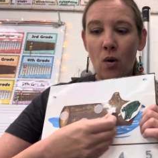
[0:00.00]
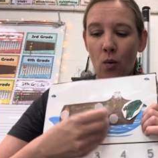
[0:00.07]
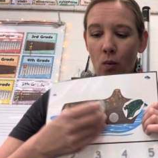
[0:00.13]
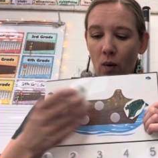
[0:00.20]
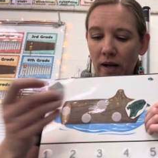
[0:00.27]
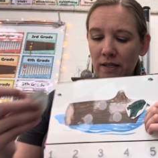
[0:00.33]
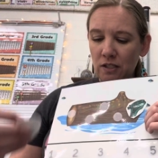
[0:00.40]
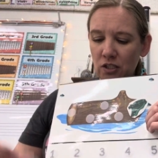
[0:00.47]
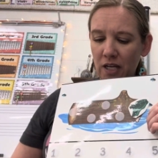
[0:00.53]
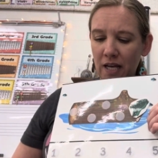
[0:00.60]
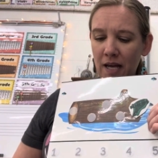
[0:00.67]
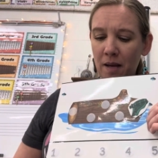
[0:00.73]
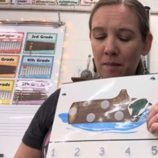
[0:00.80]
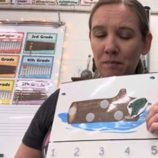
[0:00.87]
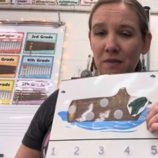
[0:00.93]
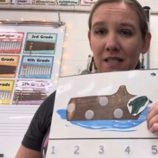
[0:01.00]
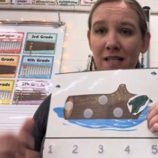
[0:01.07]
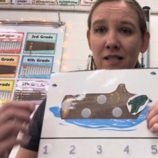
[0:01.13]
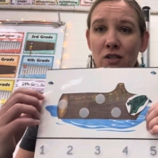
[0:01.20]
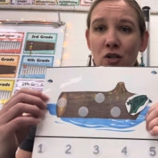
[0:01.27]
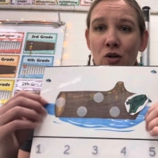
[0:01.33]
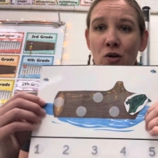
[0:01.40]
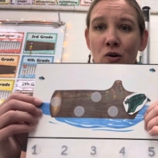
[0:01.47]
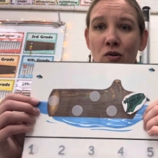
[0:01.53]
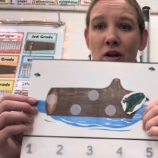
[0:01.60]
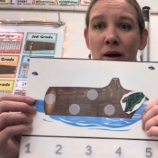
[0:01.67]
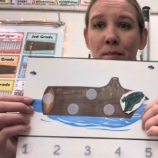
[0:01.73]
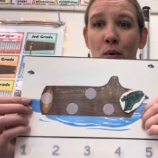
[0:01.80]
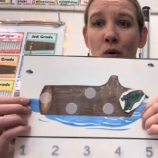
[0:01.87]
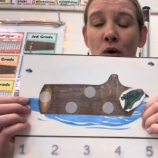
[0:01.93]
One jumped into
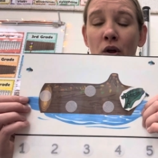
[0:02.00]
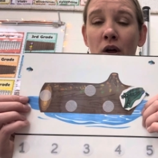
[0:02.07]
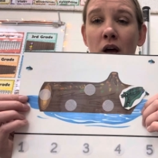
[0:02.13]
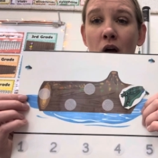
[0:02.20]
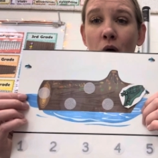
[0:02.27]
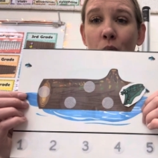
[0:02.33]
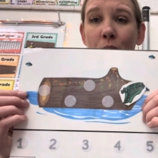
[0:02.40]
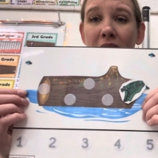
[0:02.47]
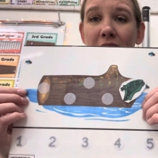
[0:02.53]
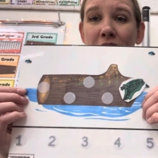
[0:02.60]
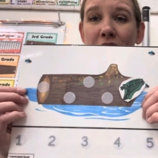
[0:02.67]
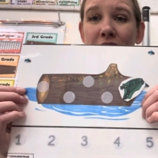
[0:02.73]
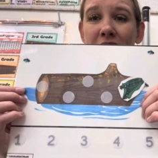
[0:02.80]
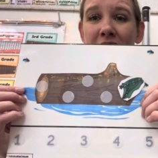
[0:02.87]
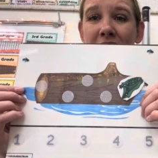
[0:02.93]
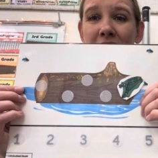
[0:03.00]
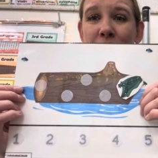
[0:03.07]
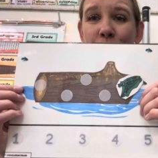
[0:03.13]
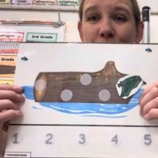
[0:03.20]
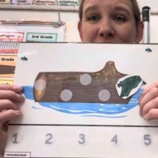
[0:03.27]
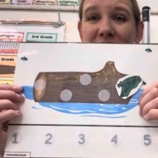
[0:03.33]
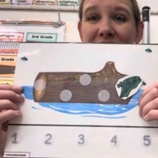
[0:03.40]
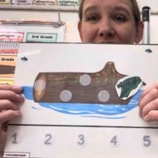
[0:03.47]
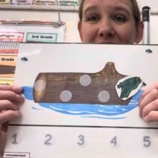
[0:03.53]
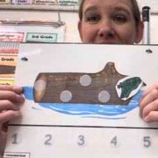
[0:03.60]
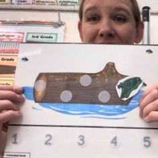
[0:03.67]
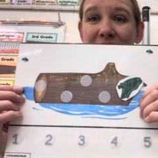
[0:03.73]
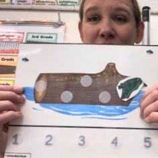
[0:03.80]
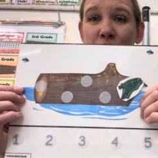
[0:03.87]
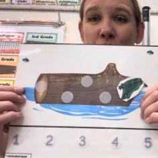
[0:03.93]
the pool where it was
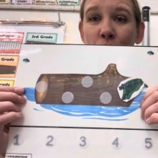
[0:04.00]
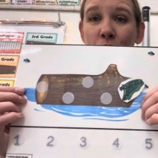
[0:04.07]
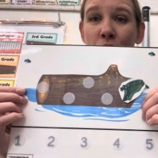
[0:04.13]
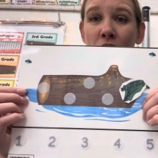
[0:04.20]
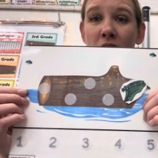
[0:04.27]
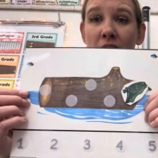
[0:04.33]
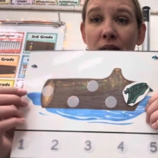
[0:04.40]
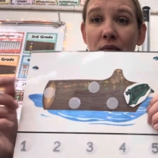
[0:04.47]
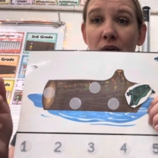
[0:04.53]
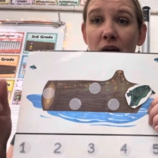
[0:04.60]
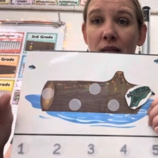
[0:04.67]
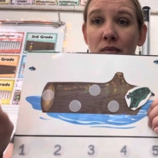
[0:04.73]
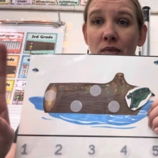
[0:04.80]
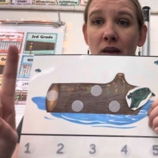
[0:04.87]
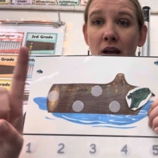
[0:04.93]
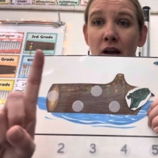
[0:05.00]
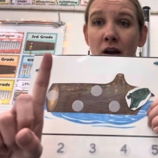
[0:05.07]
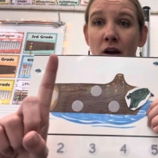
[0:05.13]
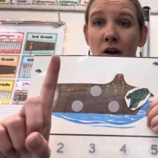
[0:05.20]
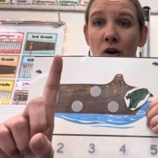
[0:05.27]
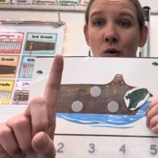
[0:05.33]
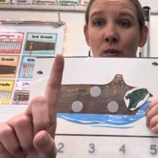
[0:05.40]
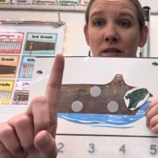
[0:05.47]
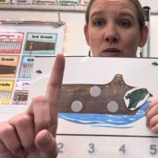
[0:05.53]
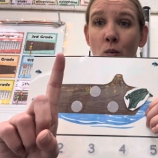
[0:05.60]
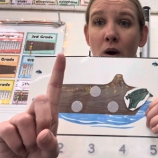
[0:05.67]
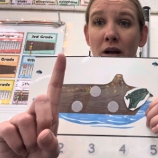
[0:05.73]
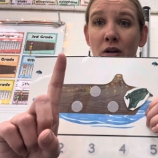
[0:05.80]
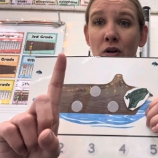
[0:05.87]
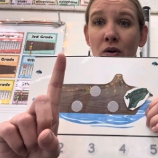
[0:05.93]
nice and cool. Then there was
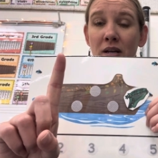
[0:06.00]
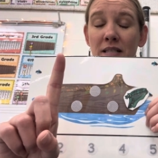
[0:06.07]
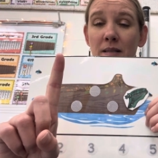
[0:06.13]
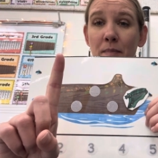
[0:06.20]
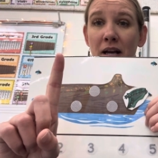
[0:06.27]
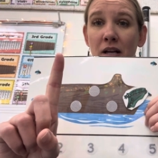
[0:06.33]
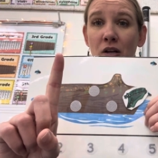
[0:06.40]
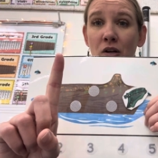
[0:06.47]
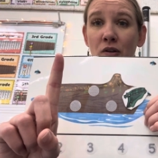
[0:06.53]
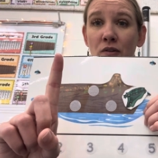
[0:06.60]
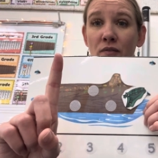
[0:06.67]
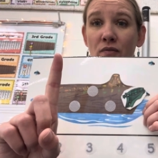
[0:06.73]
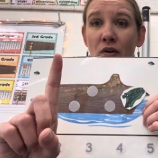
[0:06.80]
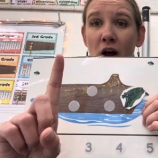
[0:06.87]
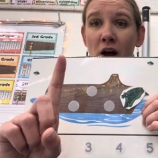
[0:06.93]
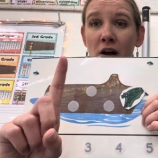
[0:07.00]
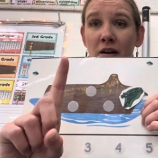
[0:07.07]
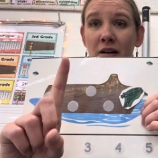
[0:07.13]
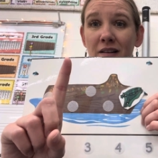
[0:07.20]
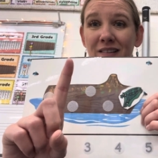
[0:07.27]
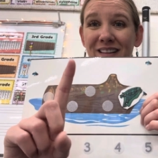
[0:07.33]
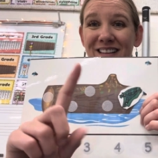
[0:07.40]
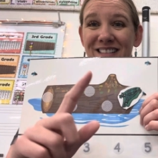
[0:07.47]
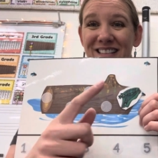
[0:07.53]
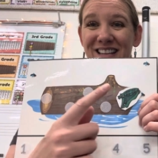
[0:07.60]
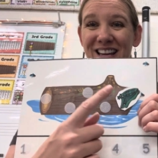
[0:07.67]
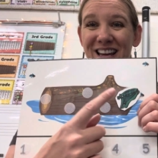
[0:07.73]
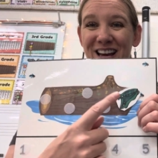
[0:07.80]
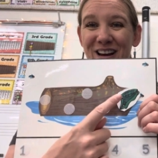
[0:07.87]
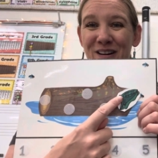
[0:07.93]
one green speckled frog. Let's
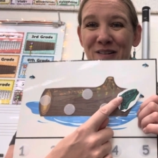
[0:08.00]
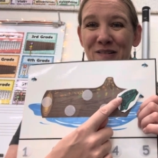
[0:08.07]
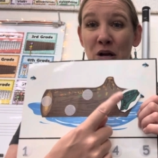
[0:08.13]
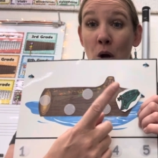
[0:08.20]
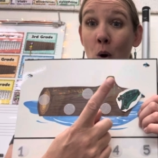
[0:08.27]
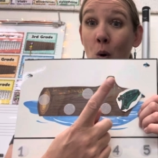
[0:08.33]
count.